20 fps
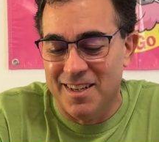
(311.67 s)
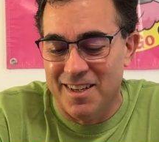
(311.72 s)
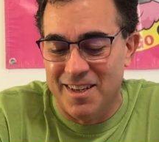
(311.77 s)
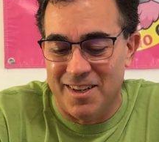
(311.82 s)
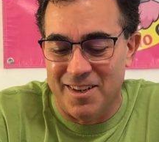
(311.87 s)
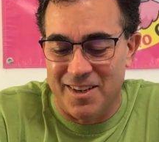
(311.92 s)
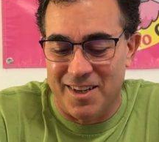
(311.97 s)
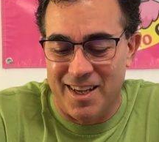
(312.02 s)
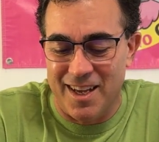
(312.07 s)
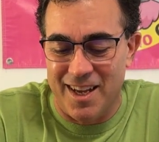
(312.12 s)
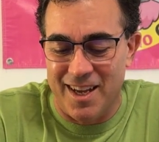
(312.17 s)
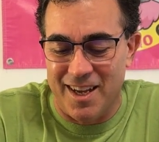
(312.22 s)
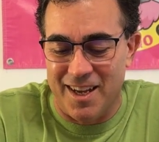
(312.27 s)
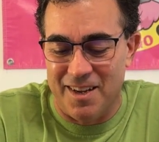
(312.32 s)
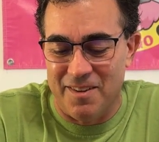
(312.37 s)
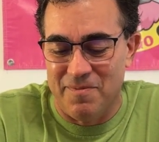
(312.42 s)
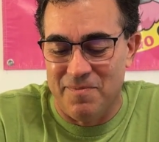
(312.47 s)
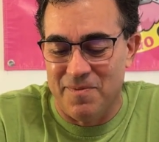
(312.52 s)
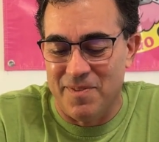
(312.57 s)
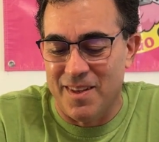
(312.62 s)
Okay.
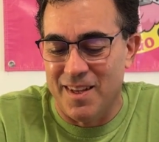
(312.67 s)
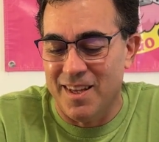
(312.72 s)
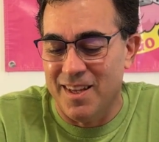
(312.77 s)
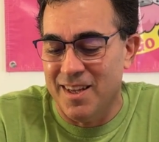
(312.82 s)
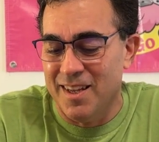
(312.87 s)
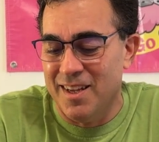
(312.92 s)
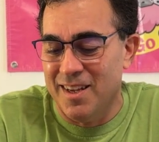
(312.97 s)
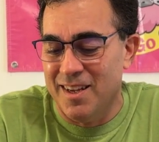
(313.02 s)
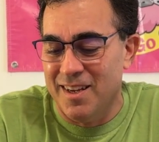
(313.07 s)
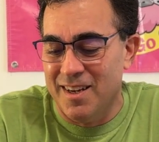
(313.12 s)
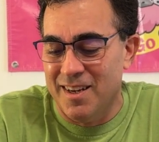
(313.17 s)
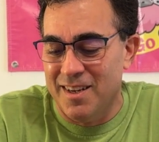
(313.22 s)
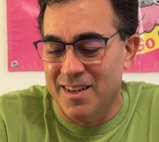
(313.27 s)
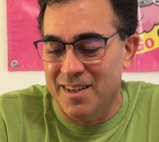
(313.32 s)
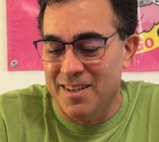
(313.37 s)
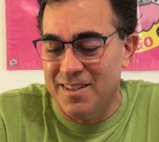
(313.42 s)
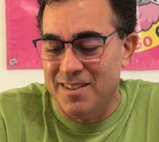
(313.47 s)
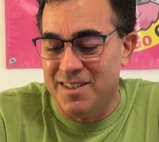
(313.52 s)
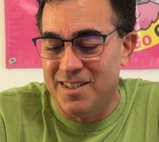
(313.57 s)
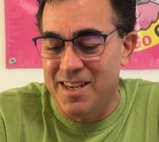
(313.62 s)

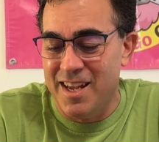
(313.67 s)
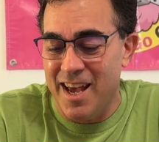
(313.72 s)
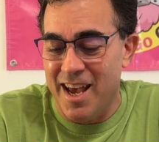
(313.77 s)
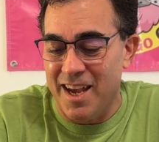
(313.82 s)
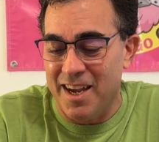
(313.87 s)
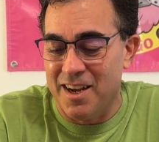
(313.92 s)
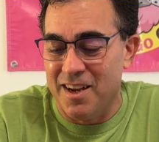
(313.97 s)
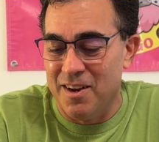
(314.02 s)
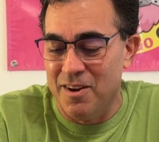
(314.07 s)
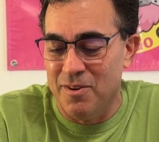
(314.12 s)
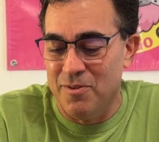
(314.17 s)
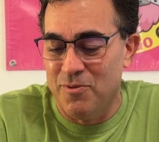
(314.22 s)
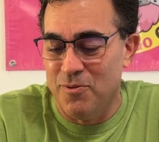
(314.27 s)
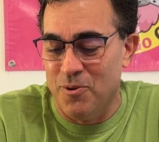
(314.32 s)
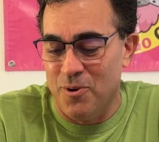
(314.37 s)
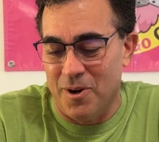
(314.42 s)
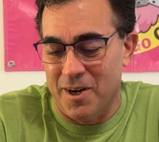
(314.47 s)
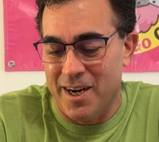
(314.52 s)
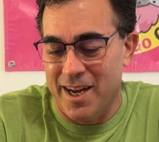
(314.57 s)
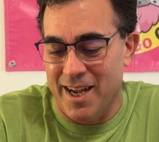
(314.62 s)
Tech
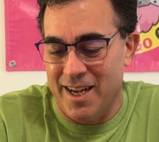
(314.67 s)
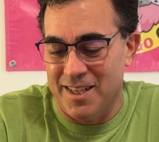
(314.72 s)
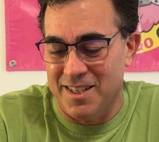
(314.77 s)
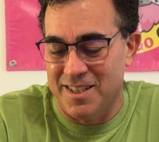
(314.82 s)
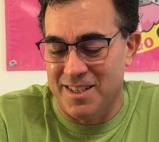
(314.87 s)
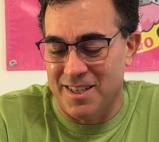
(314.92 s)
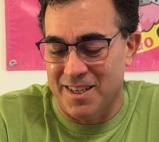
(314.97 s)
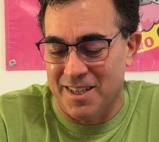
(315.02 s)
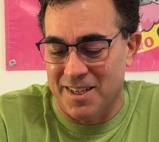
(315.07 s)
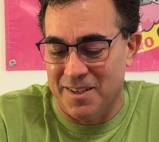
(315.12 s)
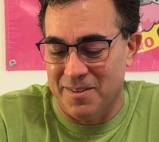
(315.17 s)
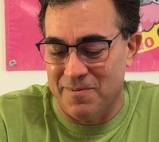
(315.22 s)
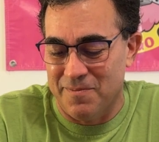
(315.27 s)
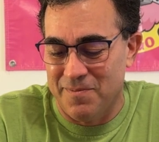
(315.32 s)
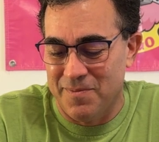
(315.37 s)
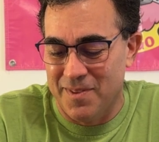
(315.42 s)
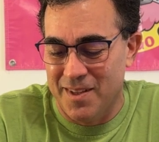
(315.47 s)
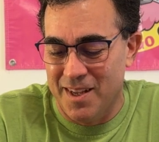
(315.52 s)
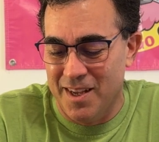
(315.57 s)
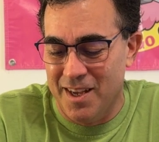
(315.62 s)
forecasting.
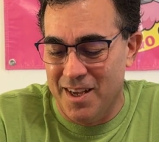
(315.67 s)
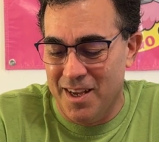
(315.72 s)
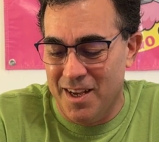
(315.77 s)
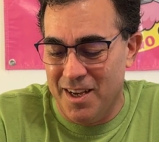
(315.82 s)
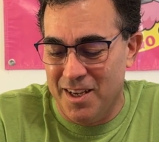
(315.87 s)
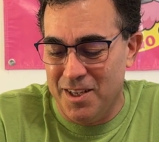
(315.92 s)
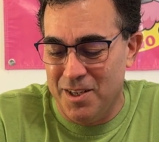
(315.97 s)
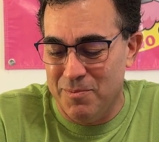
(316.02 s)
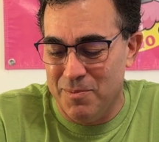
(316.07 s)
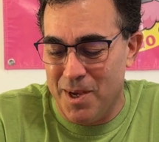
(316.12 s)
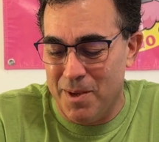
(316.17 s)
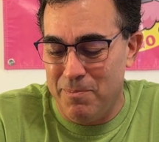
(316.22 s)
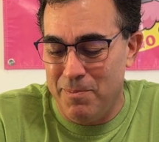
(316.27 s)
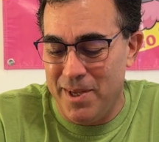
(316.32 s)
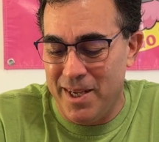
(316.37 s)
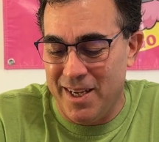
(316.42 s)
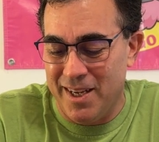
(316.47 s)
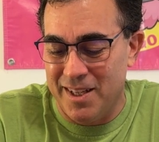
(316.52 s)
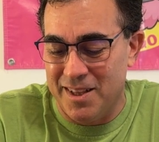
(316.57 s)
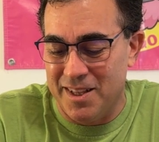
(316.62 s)
You may
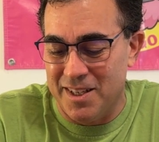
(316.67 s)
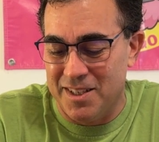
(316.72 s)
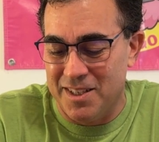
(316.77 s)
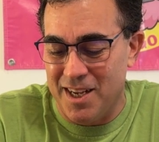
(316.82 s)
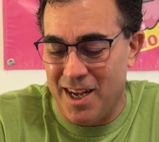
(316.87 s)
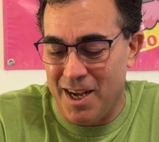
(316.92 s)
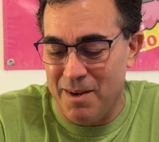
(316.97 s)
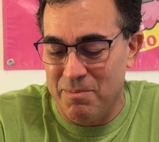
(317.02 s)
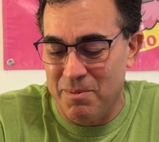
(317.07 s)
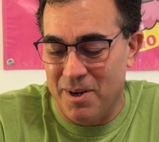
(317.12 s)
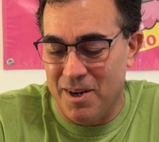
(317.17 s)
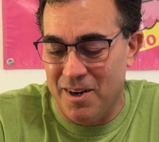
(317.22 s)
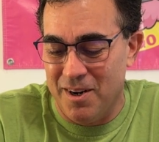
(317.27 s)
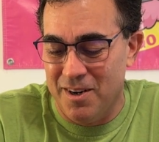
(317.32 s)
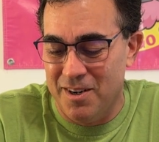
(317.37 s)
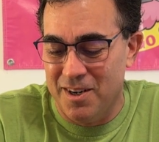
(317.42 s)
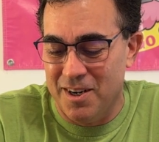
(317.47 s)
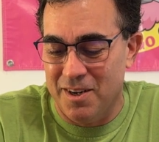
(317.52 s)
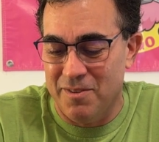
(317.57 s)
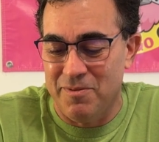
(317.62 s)
peek at the top
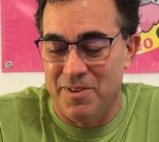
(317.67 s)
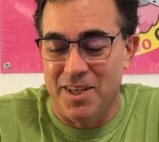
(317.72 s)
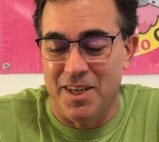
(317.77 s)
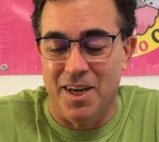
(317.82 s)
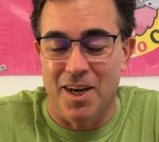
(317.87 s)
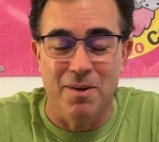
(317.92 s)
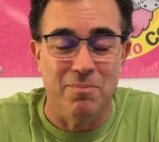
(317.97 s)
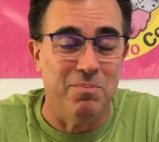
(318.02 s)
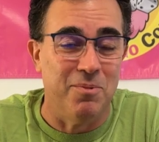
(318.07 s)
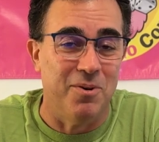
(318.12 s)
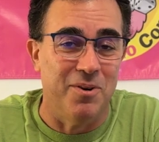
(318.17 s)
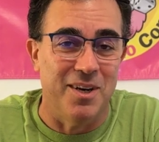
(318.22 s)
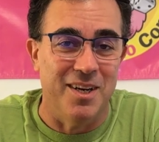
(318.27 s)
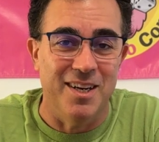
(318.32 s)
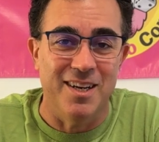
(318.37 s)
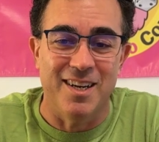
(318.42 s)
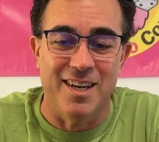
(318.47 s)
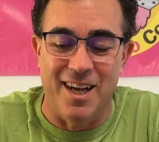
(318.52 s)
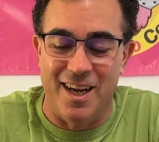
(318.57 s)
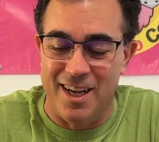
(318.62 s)
card of the
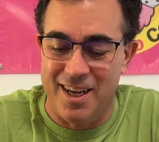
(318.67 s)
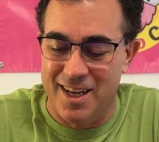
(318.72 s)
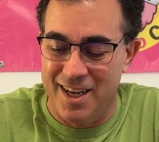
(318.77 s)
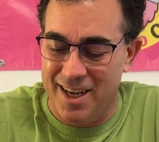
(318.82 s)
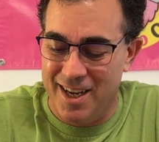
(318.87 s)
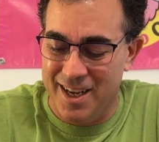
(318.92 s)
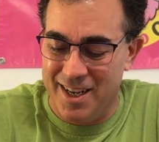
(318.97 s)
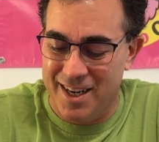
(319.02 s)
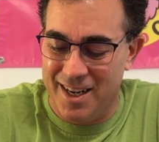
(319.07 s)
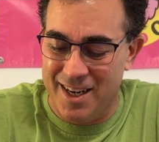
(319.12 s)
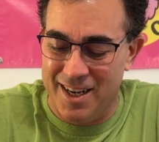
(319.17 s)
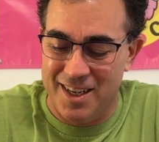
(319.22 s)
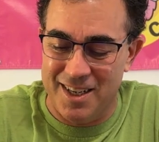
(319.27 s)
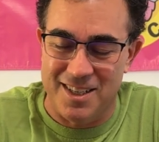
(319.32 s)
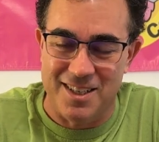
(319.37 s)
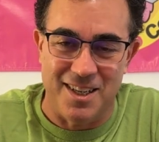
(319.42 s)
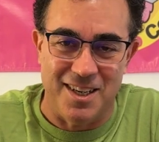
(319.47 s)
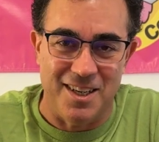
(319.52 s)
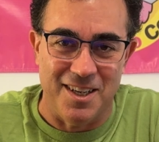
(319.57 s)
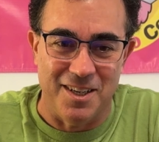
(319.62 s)
upgrade deck at any
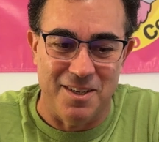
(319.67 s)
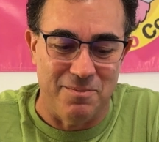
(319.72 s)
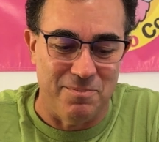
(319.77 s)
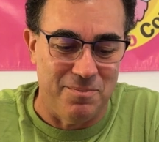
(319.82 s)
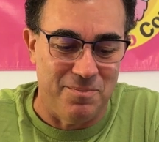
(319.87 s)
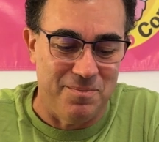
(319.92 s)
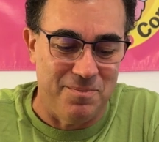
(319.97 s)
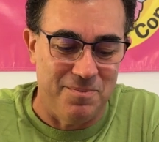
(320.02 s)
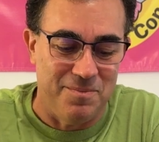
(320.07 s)
time.